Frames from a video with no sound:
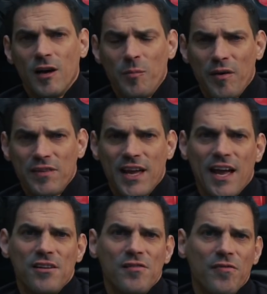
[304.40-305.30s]
above the
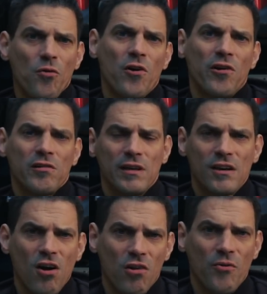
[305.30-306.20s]
canyon floor
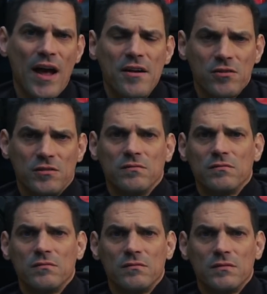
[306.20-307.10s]
in Colorado.
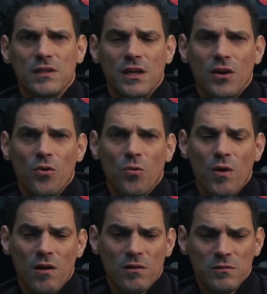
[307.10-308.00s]

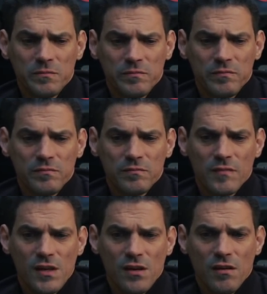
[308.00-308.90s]
Well,
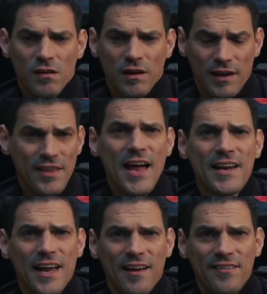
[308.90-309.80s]
in that
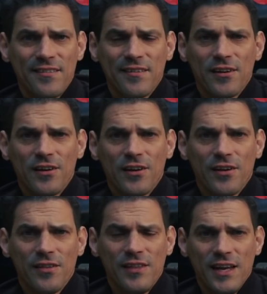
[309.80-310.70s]
case,
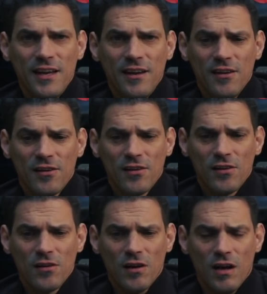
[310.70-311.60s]
the
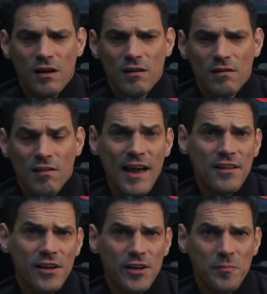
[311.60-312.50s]

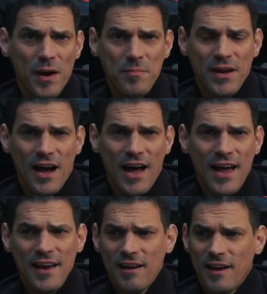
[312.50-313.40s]
likelihood might be
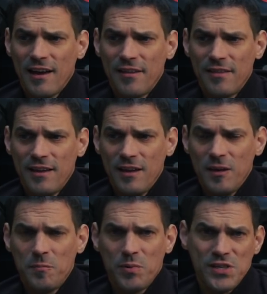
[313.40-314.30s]
high and
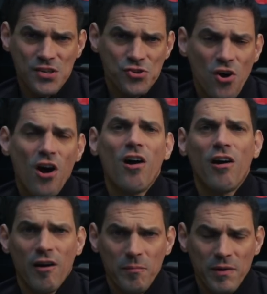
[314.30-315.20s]
the potential
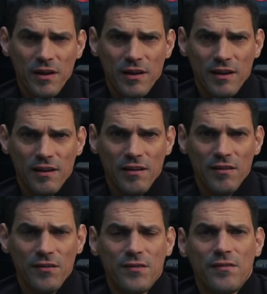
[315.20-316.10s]
harm
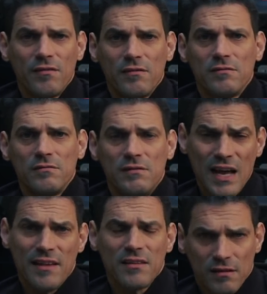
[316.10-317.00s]
is
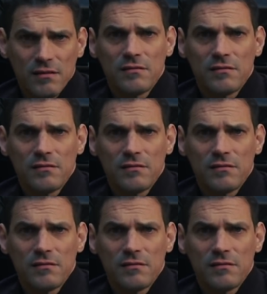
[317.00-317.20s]
death.